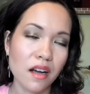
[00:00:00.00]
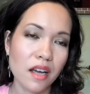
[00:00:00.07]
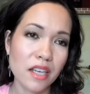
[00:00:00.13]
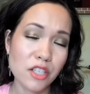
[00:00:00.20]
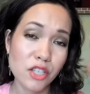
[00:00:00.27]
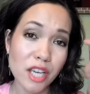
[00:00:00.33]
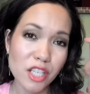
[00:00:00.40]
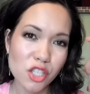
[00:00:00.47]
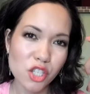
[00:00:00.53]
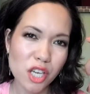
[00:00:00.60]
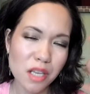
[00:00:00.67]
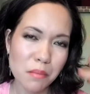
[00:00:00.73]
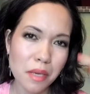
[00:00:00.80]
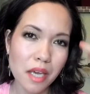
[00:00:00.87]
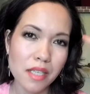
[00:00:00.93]

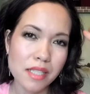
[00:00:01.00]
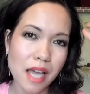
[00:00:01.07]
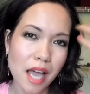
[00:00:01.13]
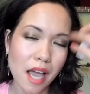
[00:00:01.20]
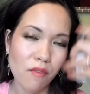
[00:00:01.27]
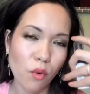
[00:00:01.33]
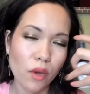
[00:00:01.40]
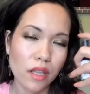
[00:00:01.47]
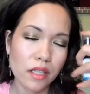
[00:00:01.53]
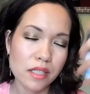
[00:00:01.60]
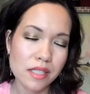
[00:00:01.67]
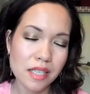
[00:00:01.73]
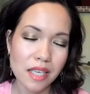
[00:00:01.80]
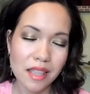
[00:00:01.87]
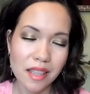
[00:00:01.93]
congestion because I have oily
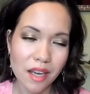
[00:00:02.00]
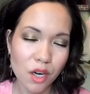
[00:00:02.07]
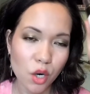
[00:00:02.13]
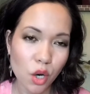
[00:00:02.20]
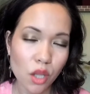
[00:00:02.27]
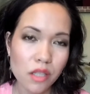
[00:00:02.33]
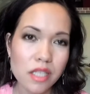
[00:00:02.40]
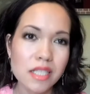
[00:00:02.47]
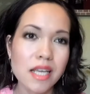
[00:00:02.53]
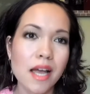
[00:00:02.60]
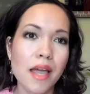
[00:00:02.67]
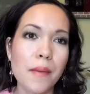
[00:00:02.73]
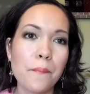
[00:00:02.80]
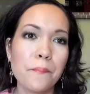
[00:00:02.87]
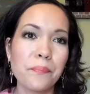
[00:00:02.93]
skin there all the
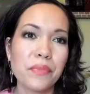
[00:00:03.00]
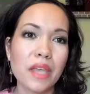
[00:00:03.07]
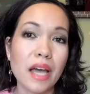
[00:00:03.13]
time.